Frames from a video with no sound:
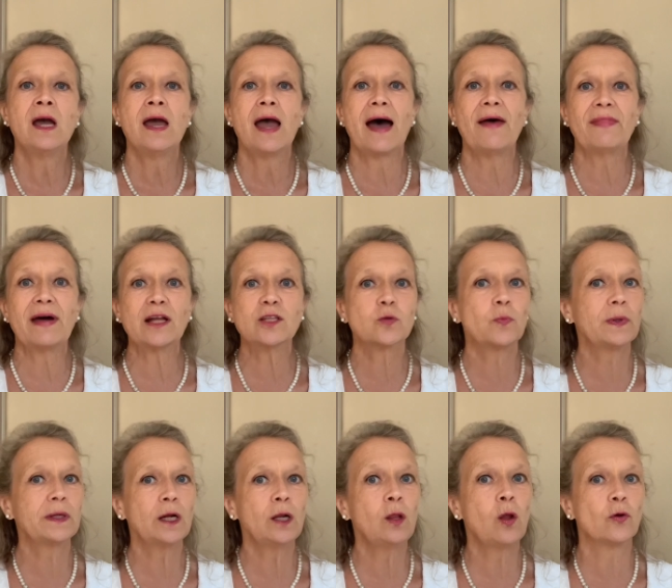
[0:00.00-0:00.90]
And that's what
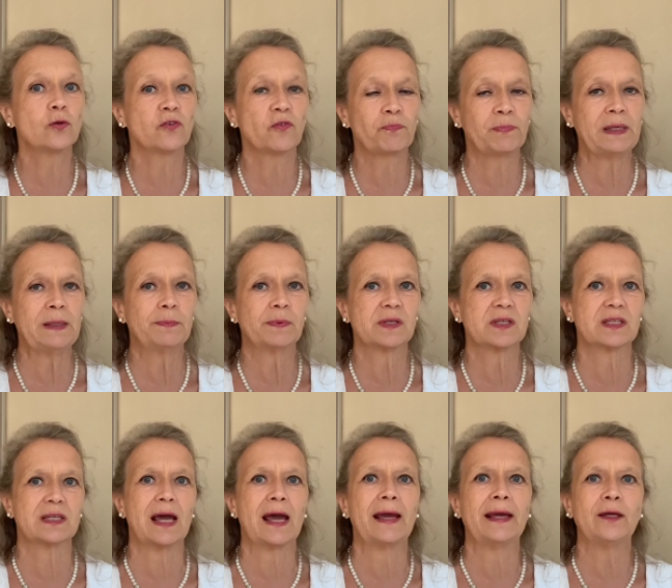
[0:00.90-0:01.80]
a lot of people
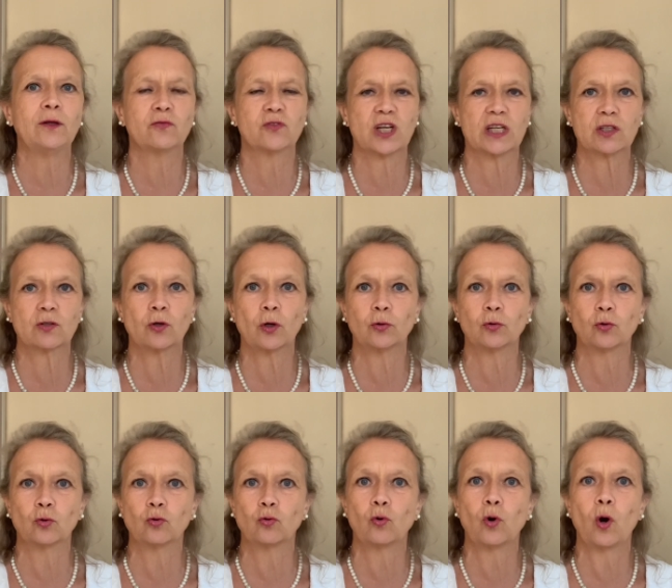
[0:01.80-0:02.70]
say. You've just got to
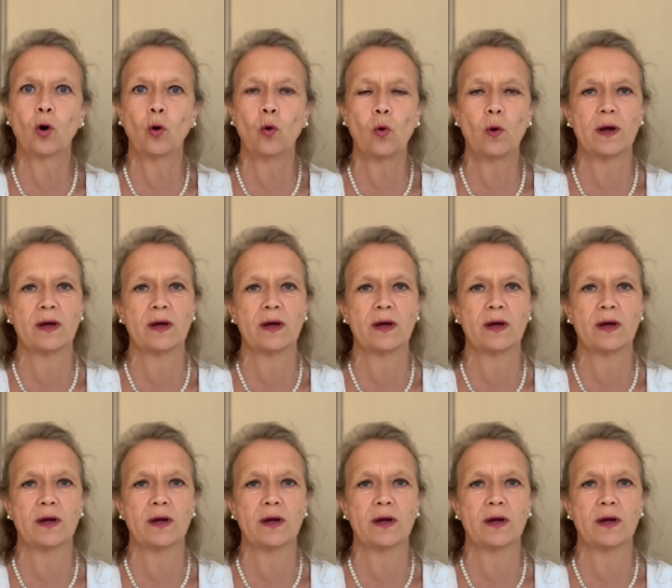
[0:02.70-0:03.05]
grow